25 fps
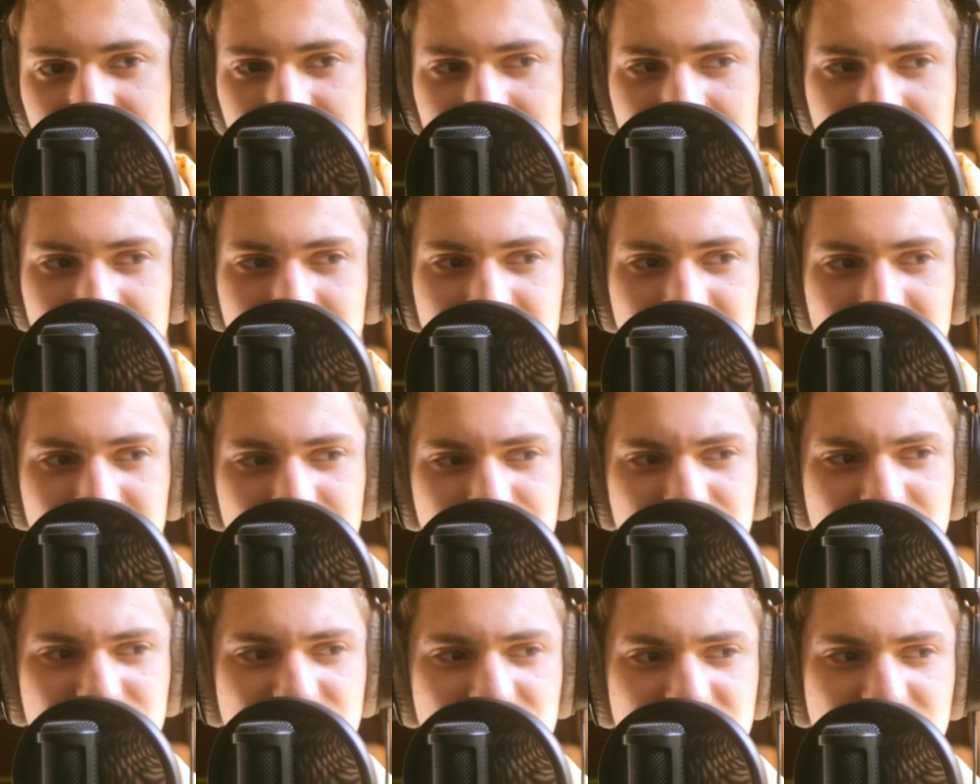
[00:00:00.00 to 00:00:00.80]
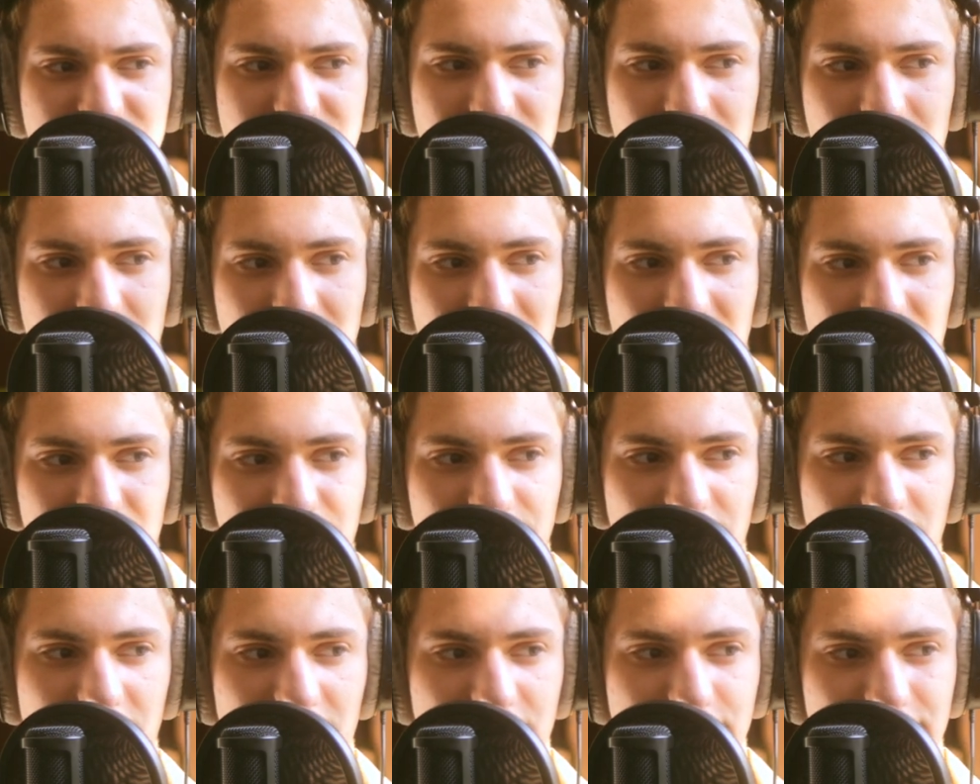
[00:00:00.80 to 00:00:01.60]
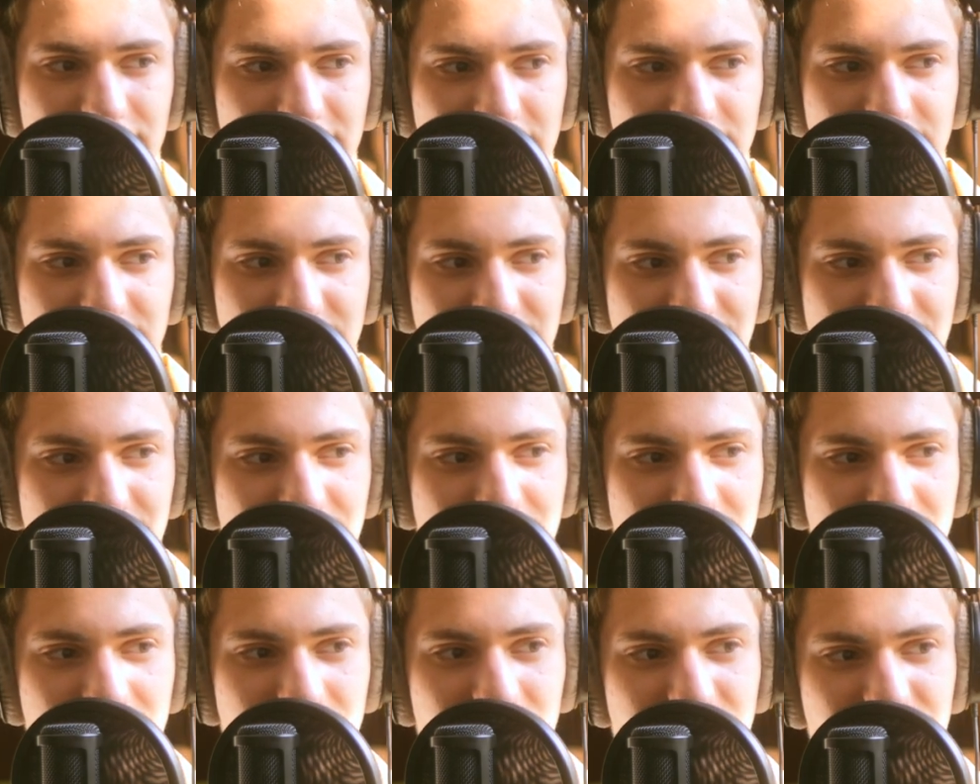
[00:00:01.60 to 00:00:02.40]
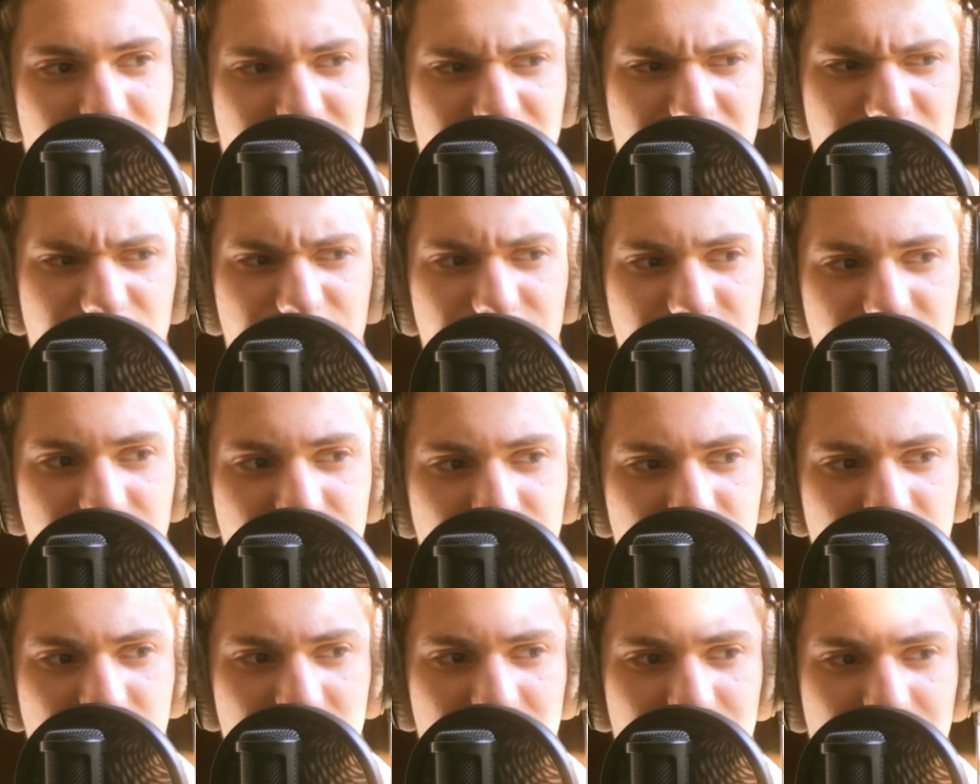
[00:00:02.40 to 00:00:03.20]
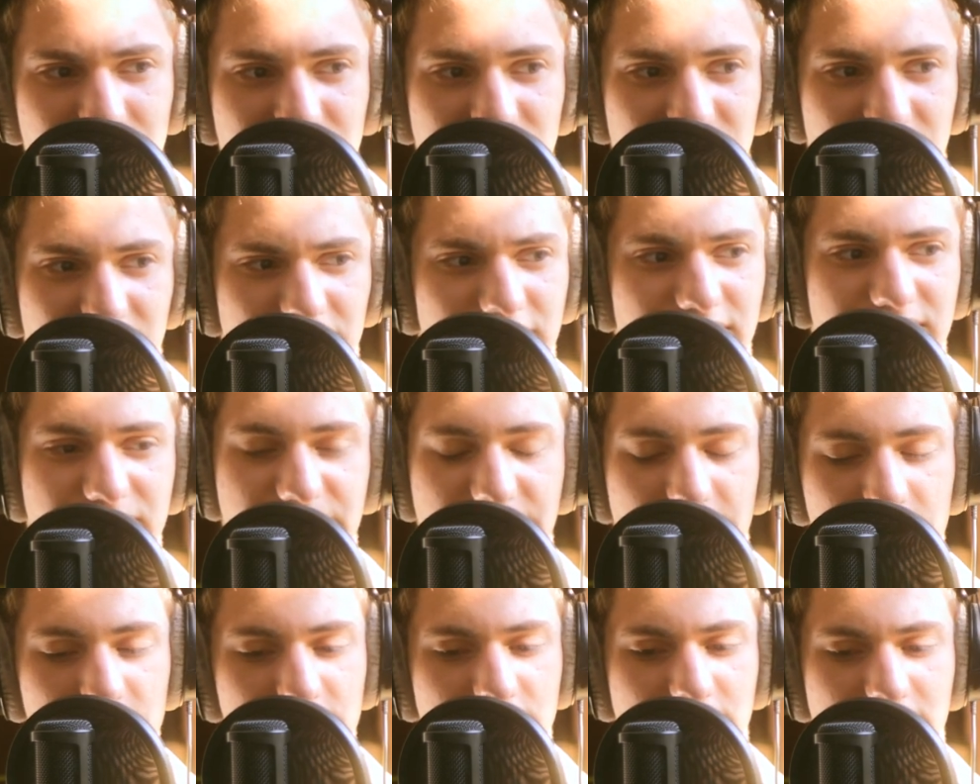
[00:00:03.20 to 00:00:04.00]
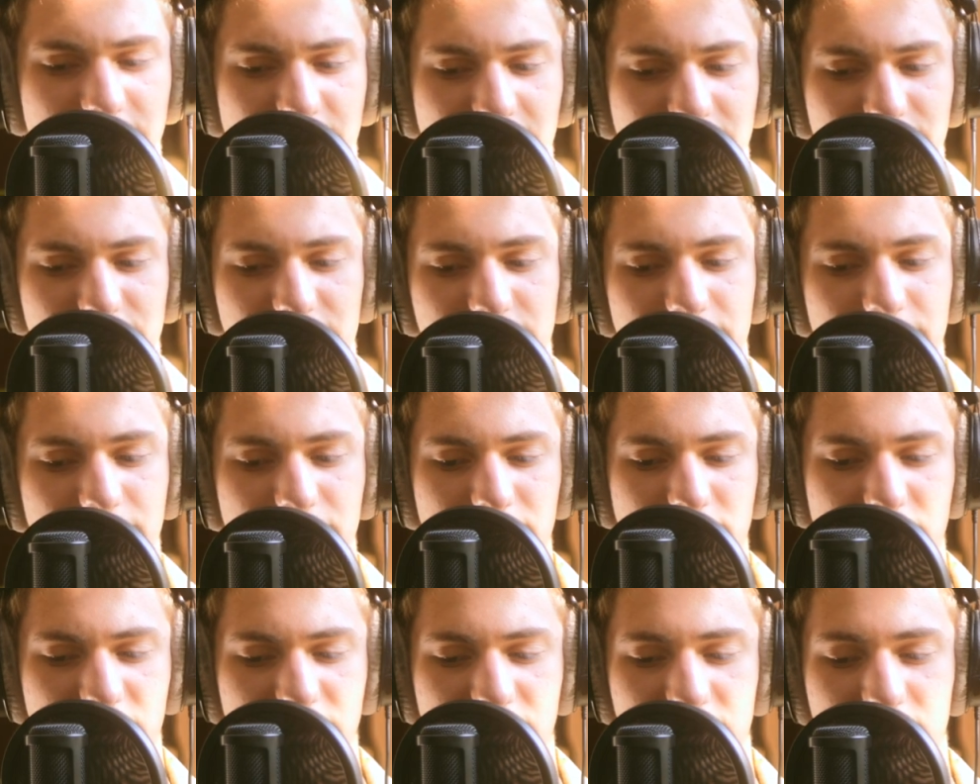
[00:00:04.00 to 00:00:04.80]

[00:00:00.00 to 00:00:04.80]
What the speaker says: It was just kind of awkward because they did it for free, but then the seller gave them money,